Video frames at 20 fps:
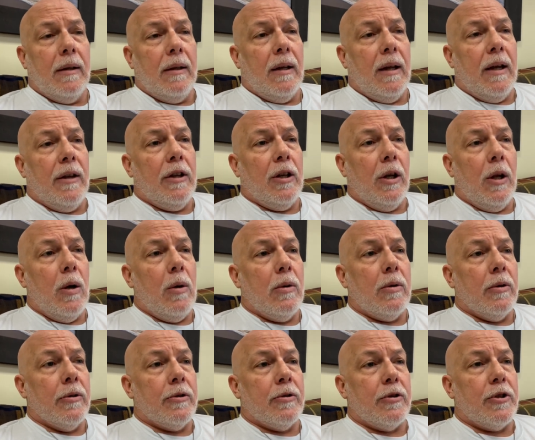And the
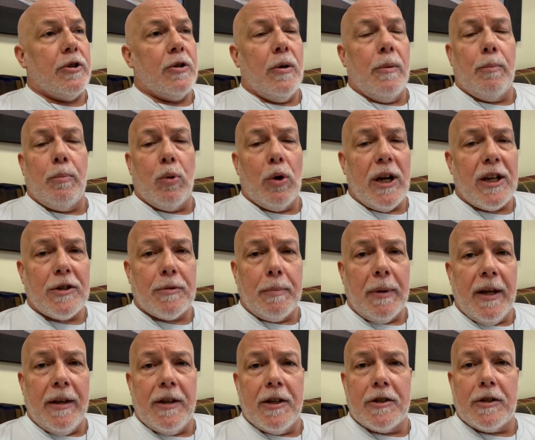locals are so impressed
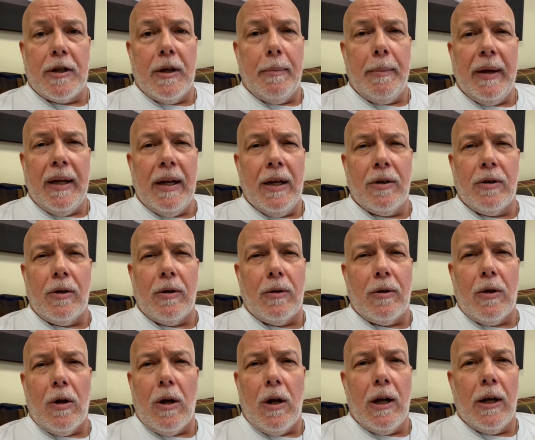by this, they begin
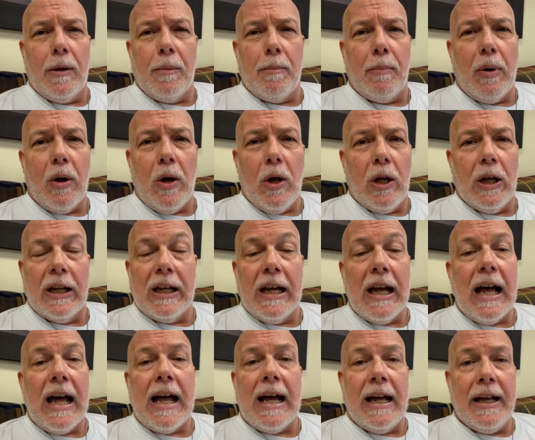calling Paul a
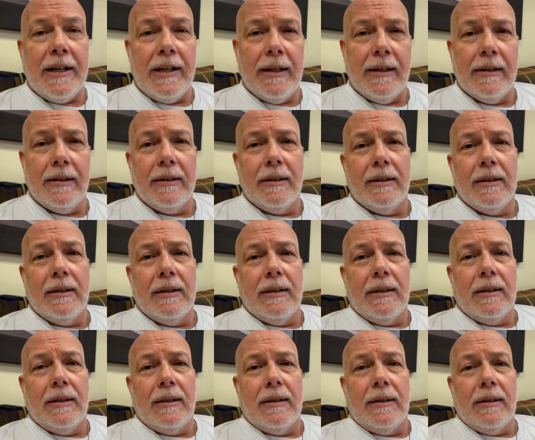god.
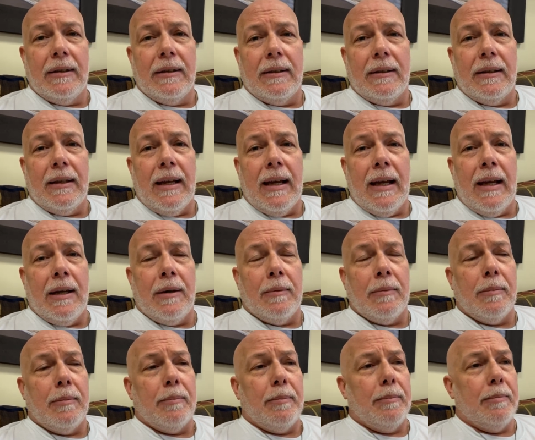
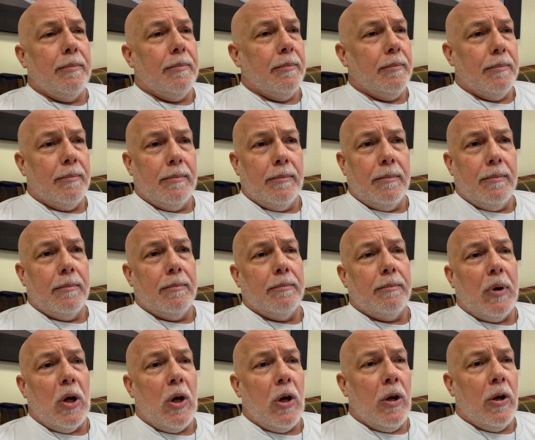And
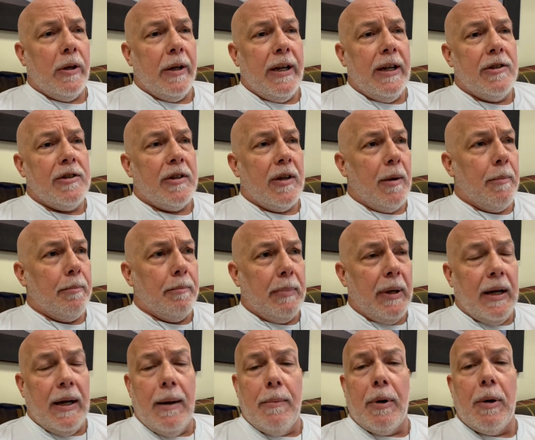Paul ends up
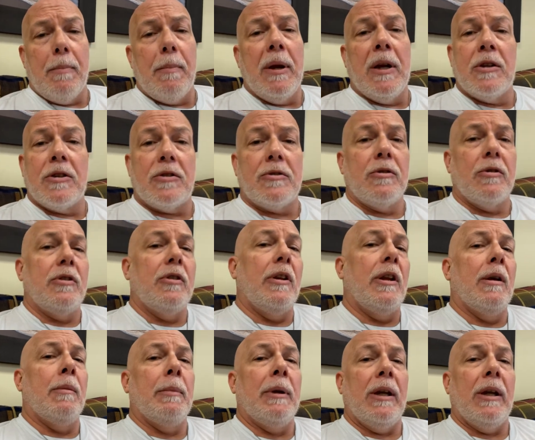being able to minister to them.